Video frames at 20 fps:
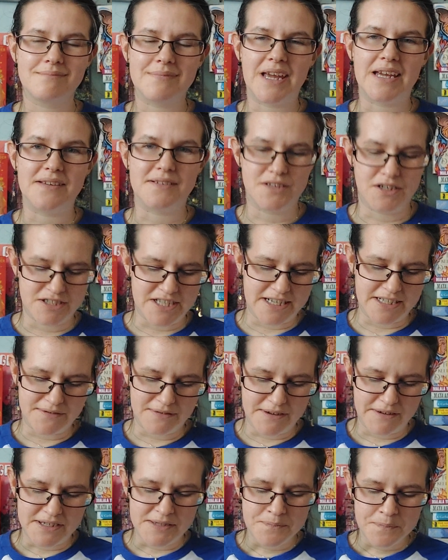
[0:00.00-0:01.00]
He's not gender
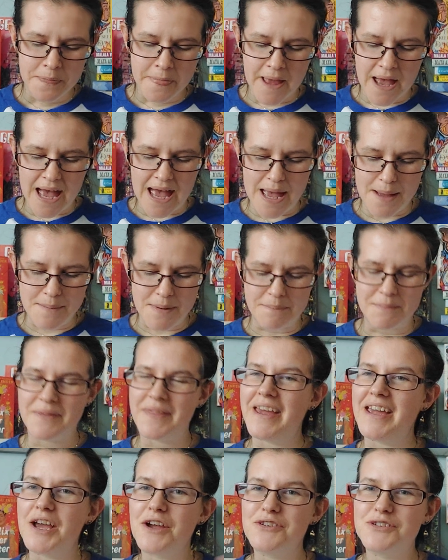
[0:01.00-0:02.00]
fluid. But
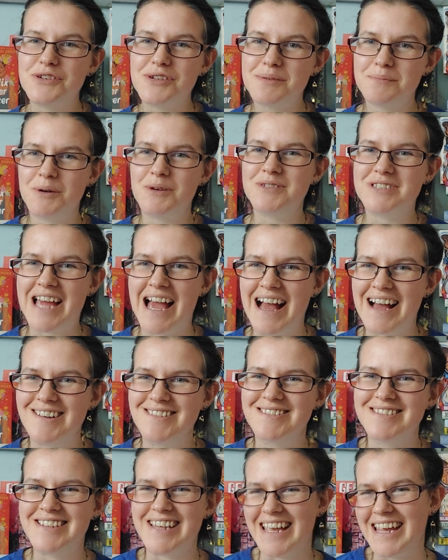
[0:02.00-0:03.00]
they go to small
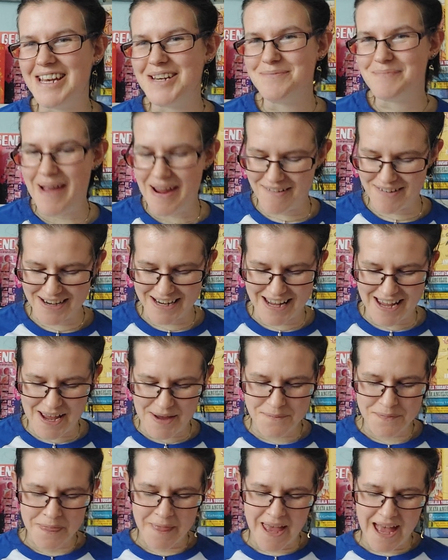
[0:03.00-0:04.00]
towns in
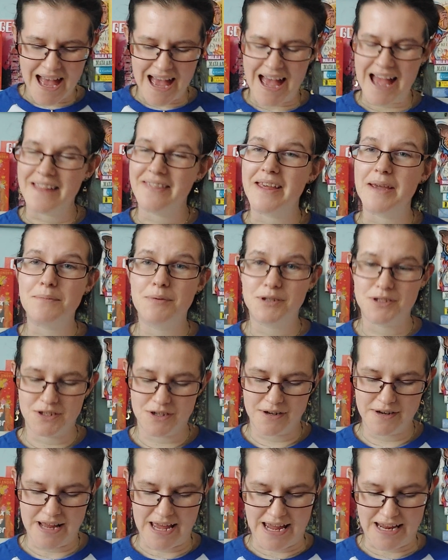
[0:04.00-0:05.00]
America and they put
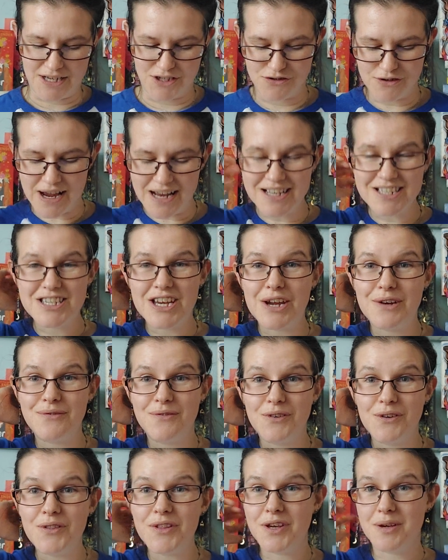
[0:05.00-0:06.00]
on a drag show
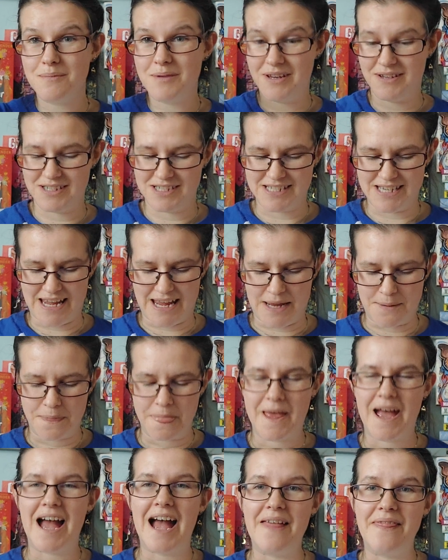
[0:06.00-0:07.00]
for the community,
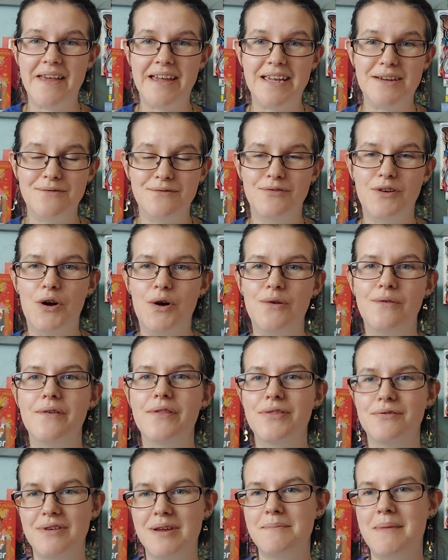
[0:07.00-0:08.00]
and they involve
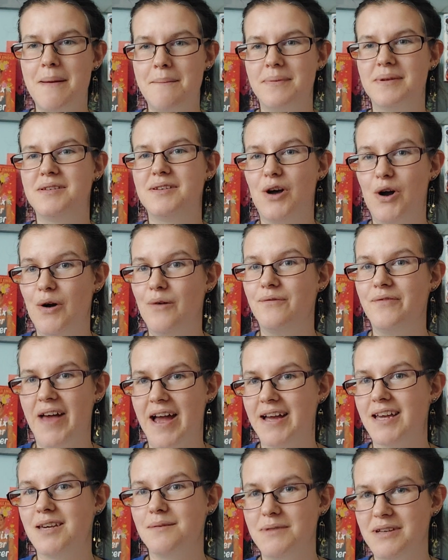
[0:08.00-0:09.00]
three members of
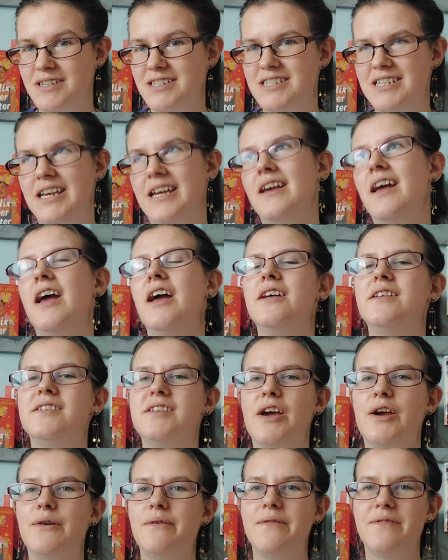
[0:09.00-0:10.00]
that community.
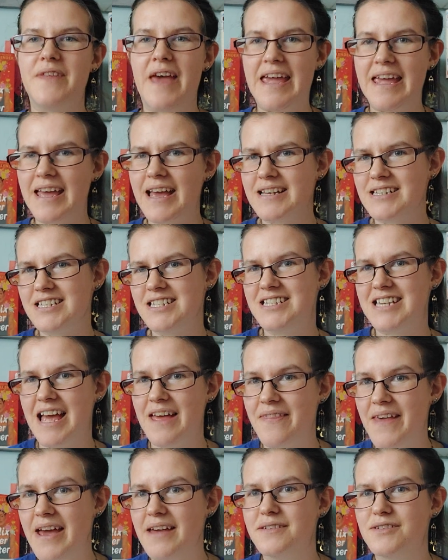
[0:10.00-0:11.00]
So they get to
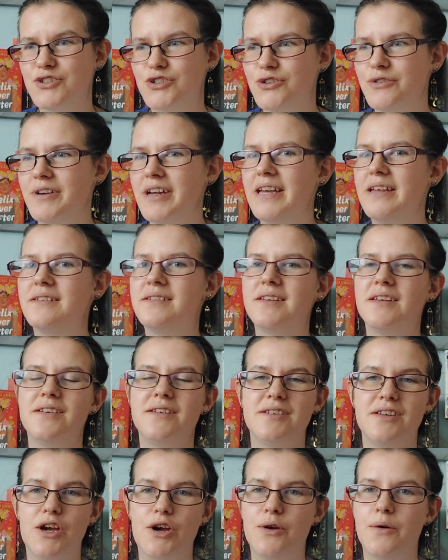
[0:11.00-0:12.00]
share their stories.
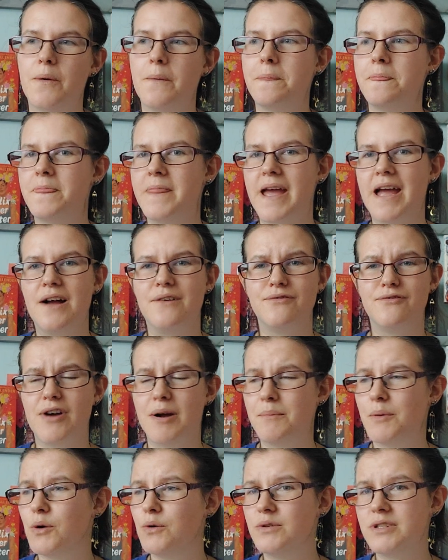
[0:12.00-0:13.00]
So they are
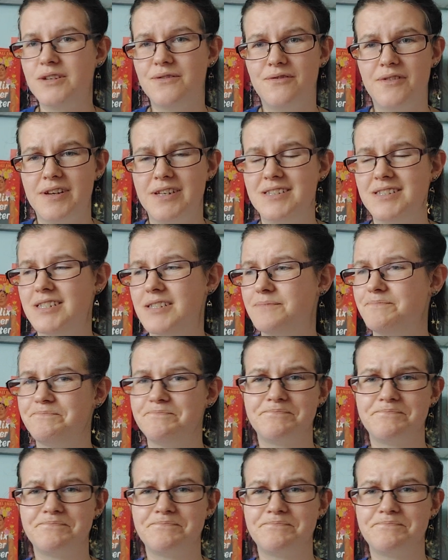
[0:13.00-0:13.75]
from all different